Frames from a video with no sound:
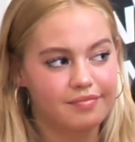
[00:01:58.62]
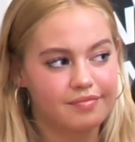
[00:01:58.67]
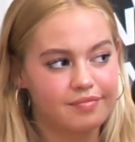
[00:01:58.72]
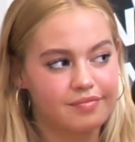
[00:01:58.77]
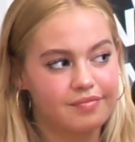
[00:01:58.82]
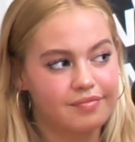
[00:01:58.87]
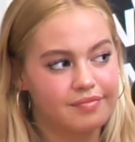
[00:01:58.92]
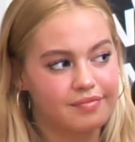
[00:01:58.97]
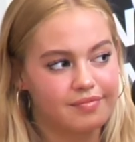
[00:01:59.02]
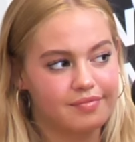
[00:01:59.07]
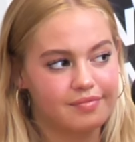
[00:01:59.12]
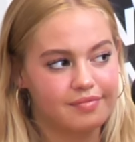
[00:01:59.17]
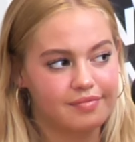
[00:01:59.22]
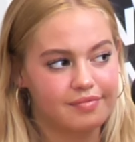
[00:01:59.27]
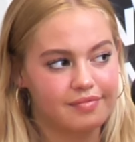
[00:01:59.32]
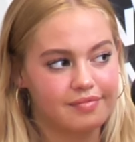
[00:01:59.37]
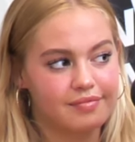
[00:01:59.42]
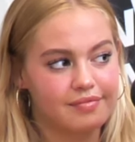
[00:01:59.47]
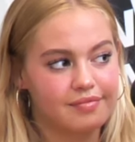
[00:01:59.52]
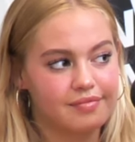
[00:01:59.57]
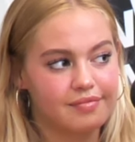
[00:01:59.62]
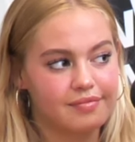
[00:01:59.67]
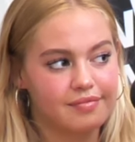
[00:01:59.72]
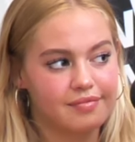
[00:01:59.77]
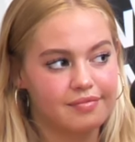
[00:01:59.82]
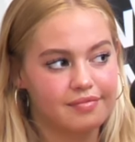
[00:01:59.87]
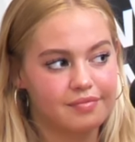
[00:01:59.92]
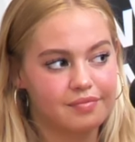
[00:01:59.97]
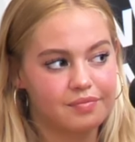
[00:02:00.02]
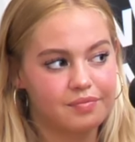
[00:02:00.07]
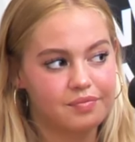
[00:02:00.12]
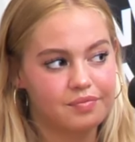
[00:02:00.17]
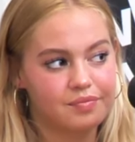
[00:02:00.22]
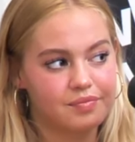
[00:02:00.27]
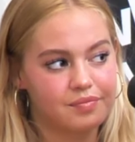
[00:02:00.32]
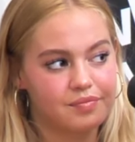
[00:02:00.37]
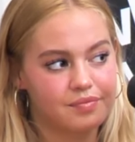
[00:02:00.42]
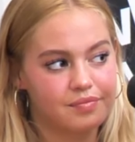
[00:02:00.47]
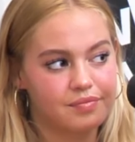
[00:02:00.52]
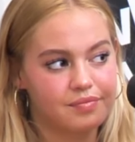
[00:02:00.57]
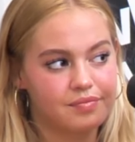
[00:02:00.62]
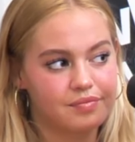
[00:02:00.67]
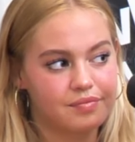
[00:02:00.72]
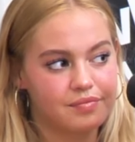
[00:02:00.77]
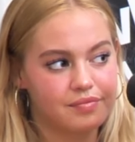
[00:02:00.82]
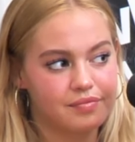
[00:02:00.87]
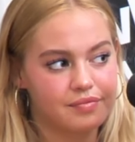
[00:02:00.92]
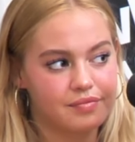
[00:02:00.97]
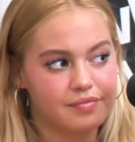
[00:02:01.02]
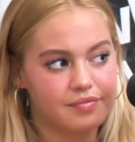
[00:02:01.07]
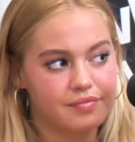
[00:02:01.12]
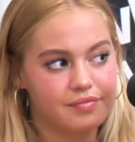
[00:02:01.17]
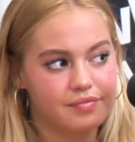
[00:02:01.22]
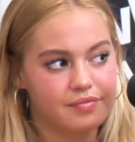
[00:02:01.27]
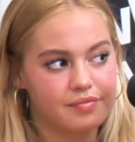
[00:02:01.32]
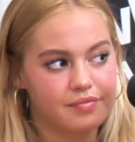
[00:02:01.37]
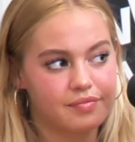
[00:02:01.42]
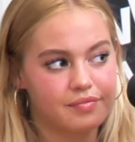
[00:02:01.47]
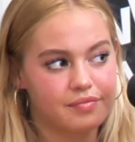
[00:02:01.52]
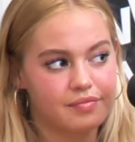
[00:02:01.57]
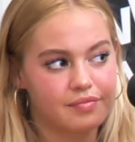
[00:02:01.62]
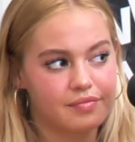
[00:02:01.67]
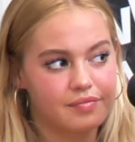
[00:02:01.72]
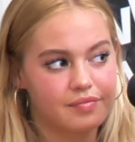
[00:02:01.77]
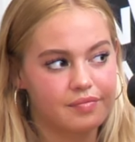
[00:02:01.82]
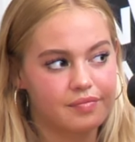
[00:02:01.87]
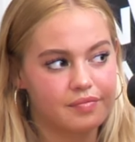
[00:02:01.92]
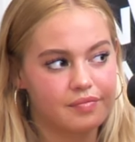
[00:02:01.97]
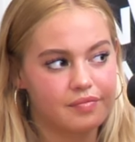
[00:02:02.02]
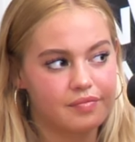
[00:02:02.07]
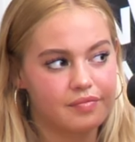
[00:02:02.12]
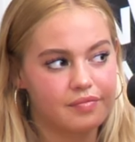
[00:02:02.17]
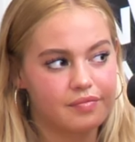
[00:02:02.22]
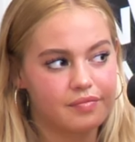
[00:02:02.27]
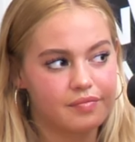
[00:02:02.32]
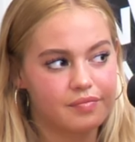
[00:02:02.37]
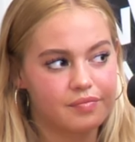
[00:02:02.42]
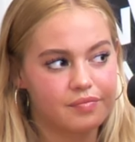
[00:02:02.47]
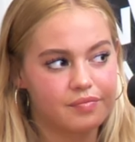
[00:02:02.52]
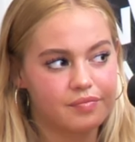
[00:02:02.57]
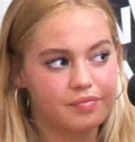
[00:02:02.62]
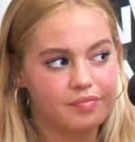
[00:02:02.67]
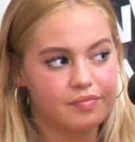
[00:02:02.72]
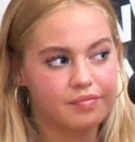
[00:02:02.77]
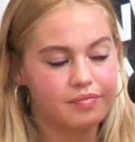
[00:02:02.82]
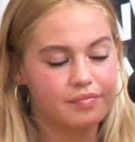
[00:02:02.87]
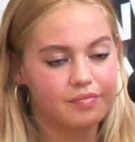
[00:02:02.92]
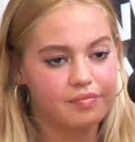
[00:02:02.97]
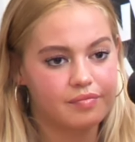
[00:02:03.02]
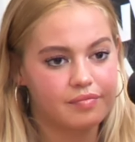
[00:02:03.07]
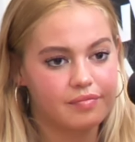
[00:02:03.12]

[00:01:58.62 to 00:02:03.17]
No words are spoken by the person on screen.